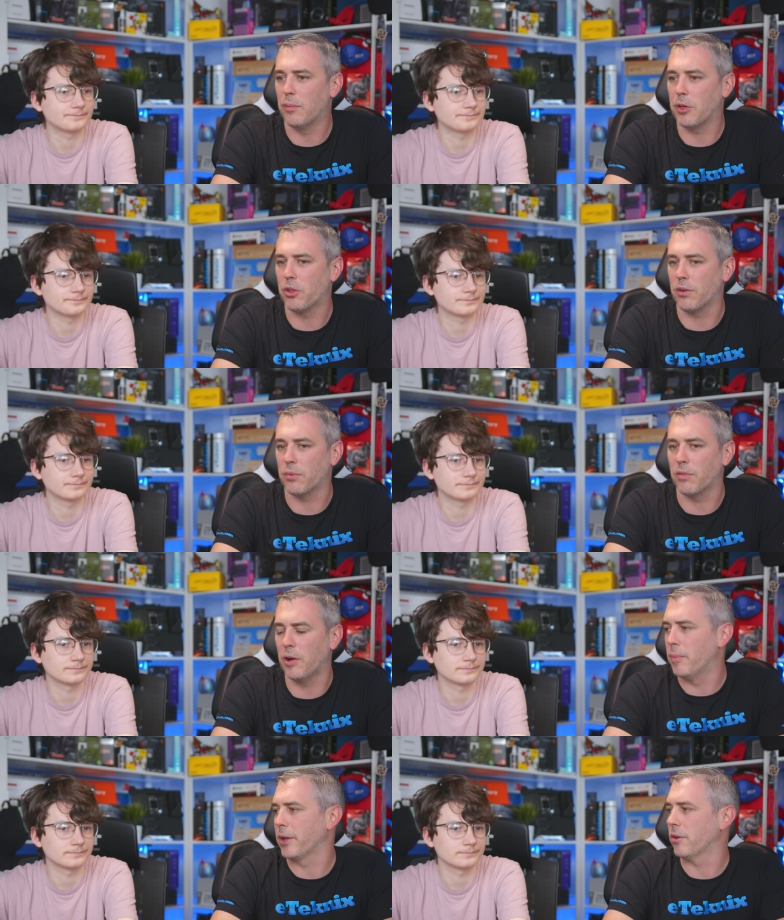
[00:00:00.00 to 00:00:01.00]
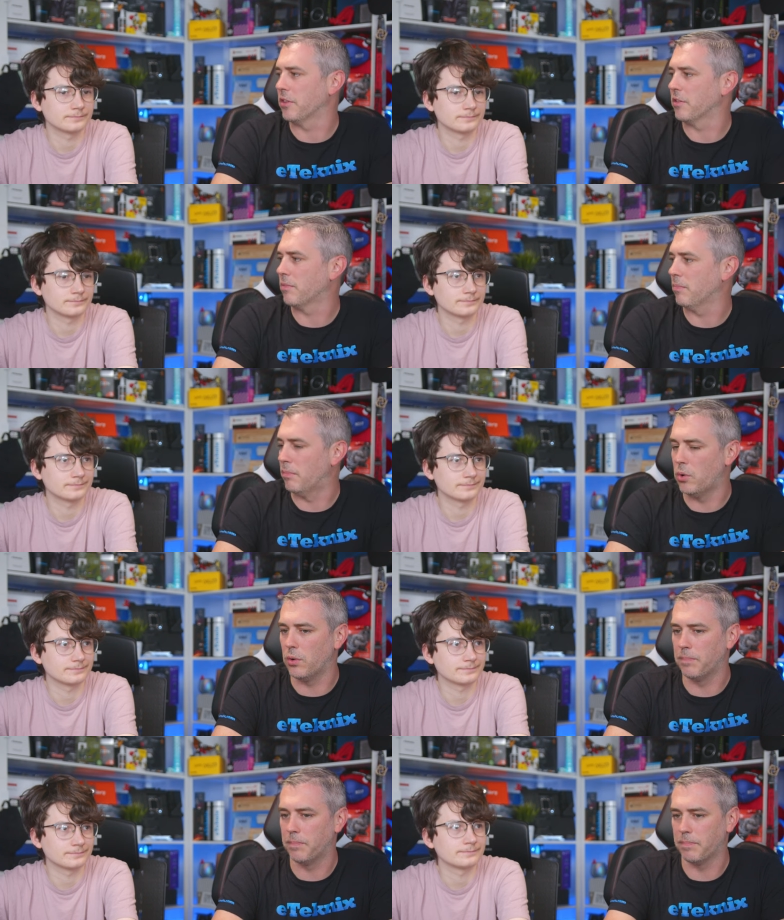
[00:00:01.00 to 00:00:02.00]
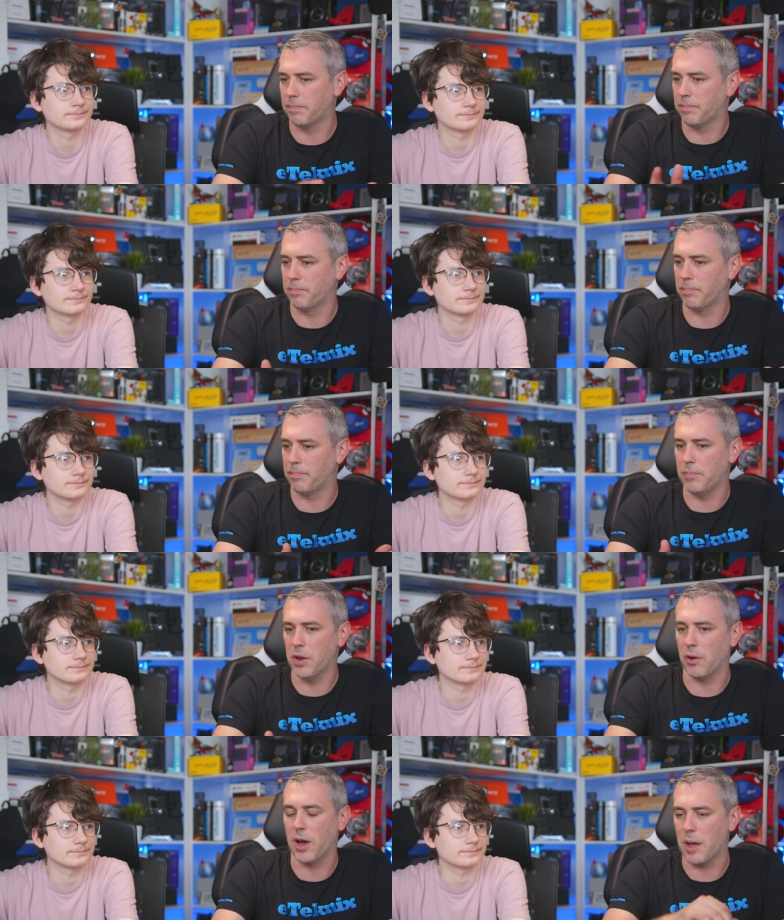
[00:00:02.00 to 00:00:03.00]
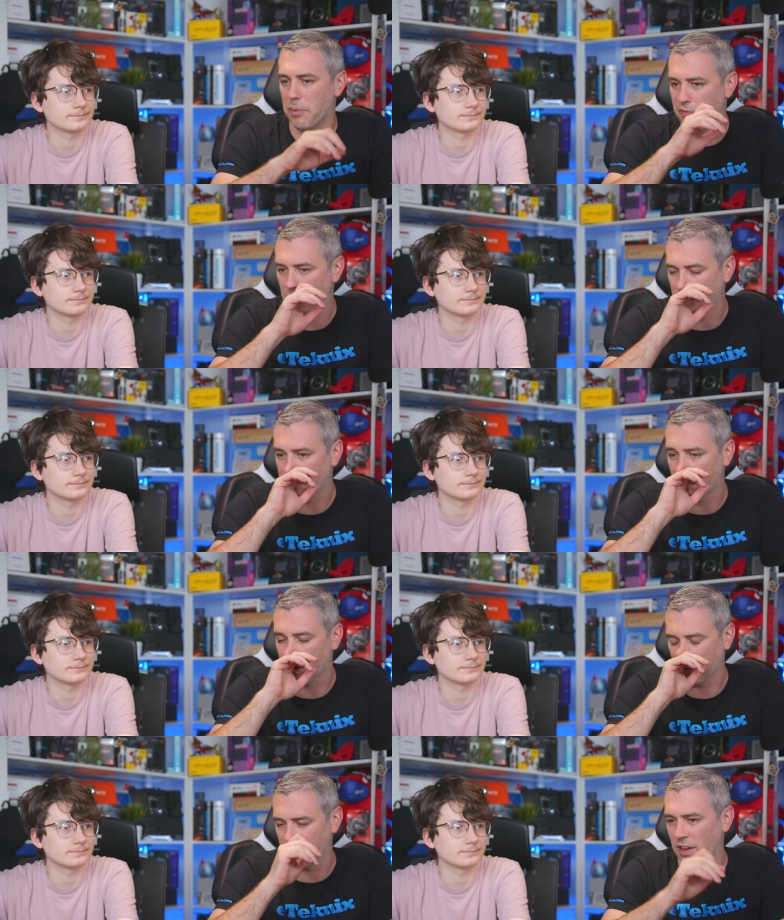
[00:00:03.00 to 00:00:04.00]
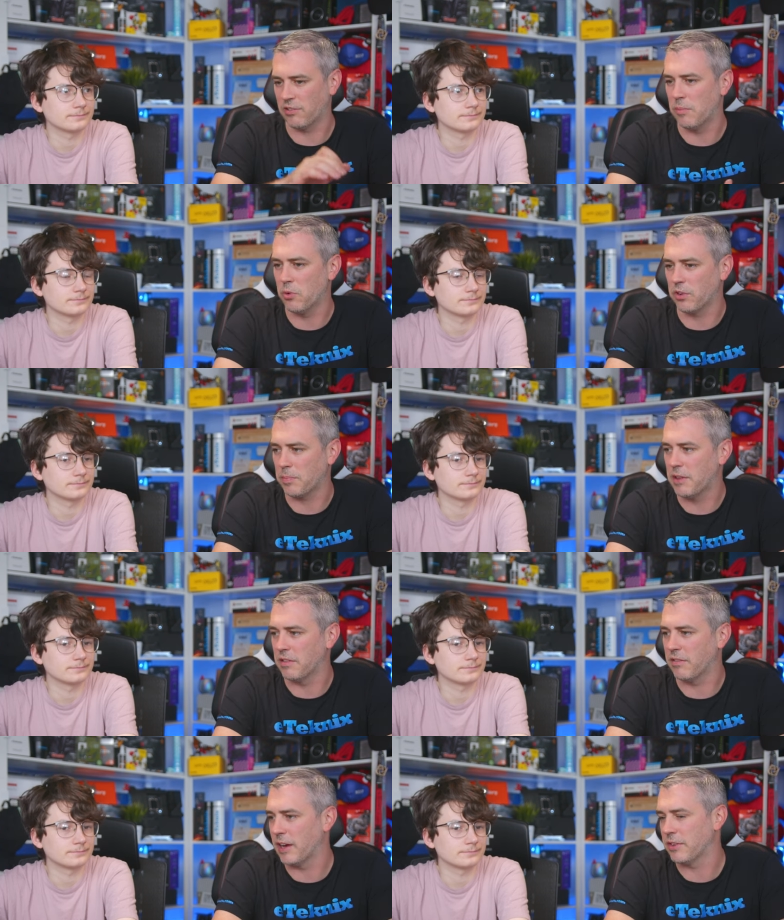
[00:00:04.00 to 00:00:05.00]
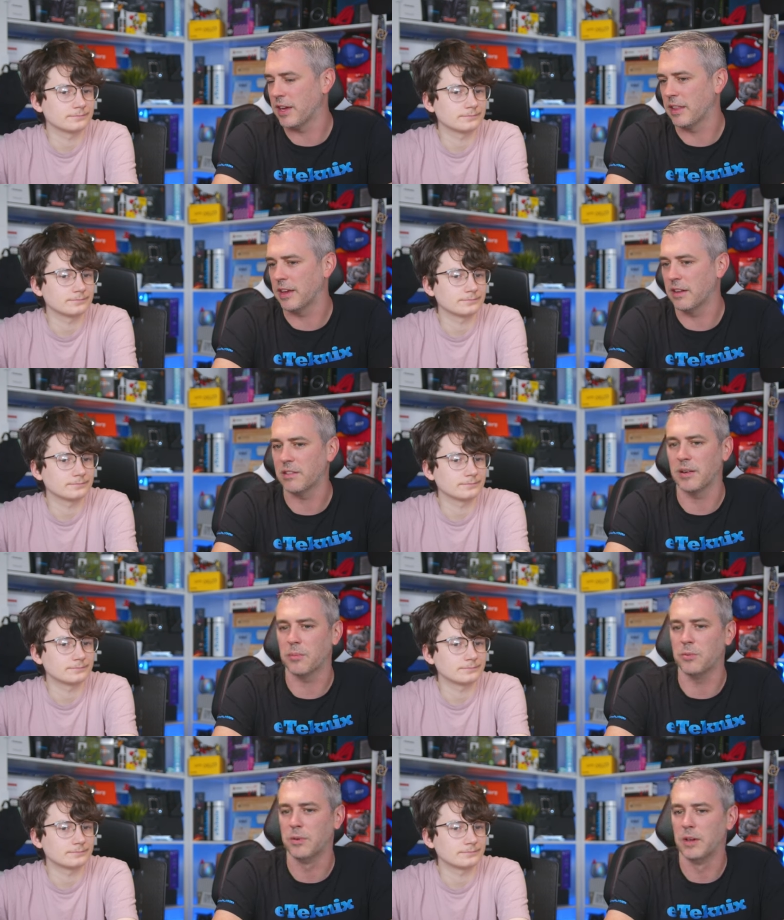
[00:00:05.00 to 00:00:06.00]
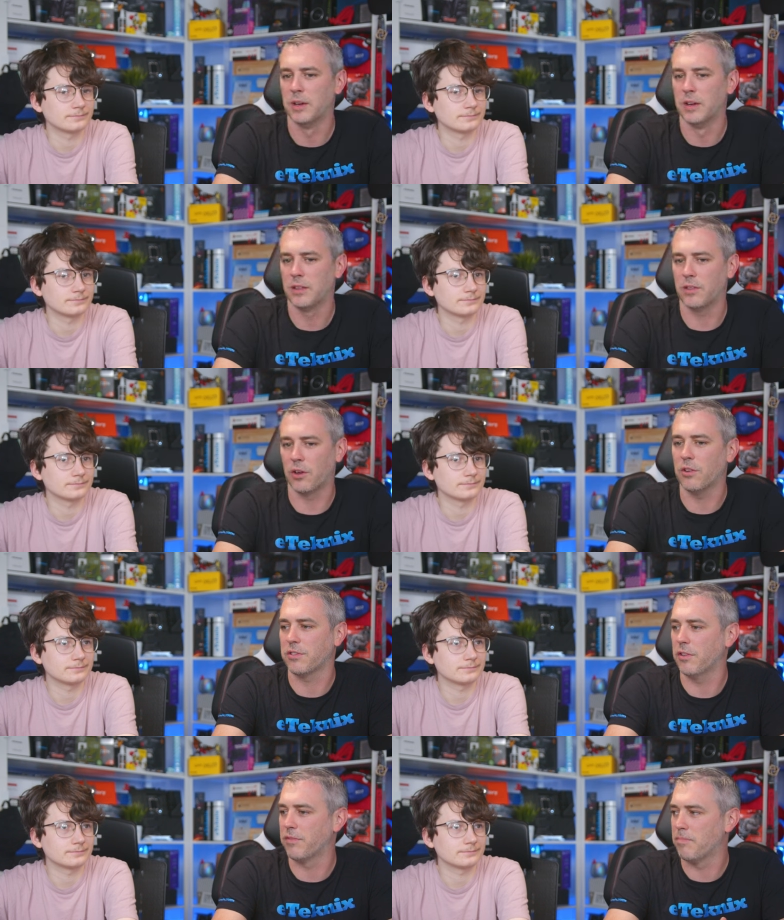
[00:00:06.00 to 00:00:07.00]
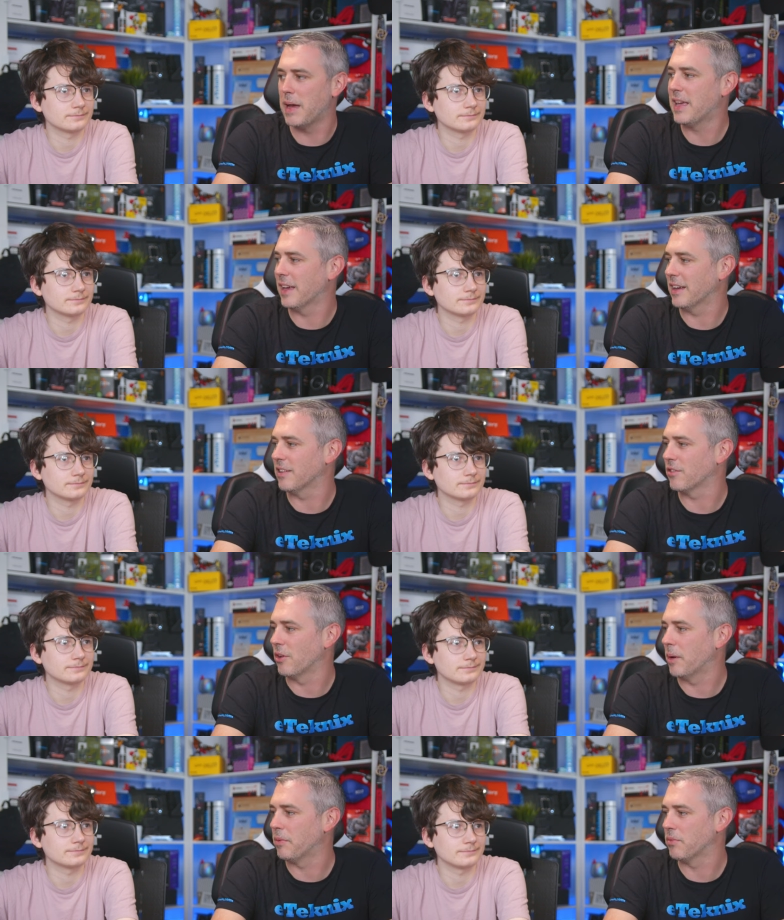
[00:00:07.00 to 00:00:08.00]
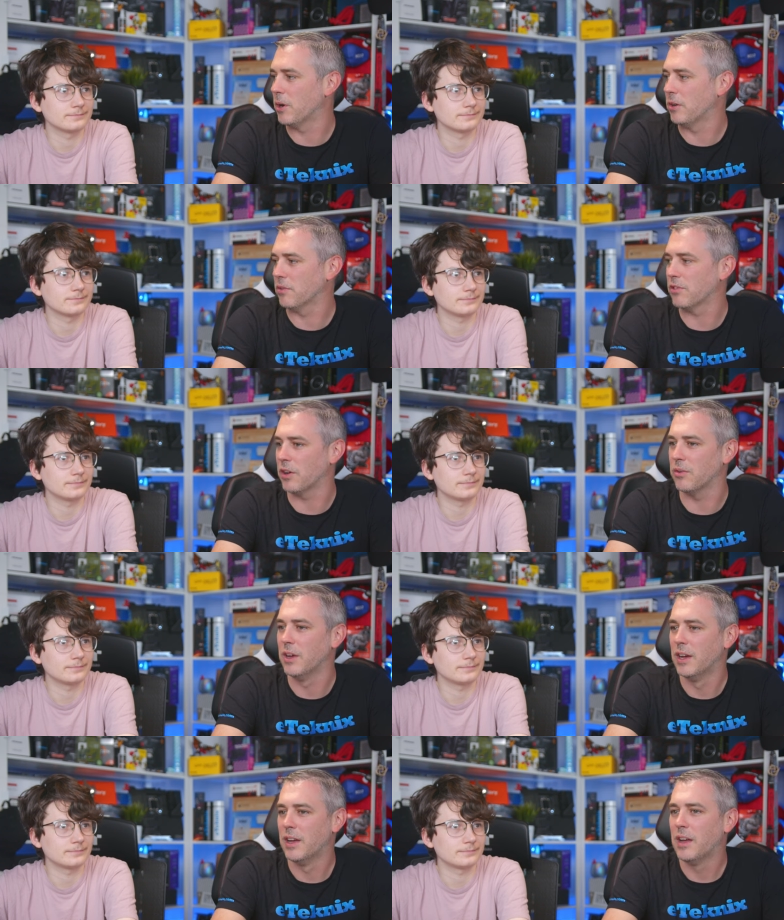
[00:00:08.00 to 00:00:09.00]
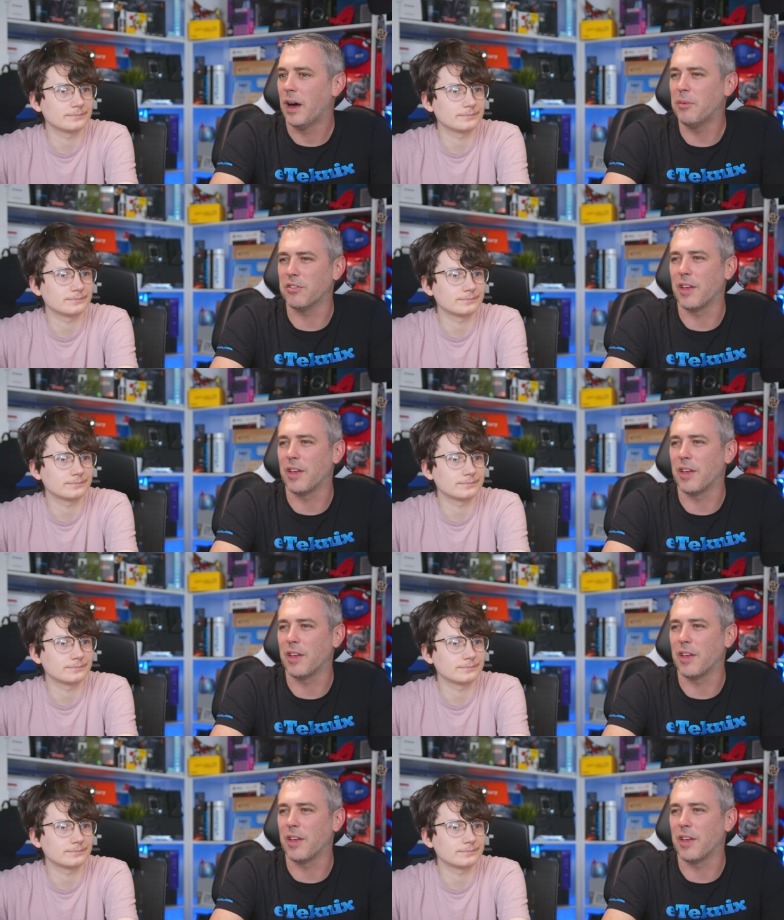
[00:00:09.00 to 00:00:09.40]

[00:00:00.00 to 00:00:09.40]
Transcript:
Speaker 1: bit shocked with, oh my God, this more, you know, higher performance product is actually more expensive. How dare they? And it's like, well, the cost of making it has gone up as well. So I'm not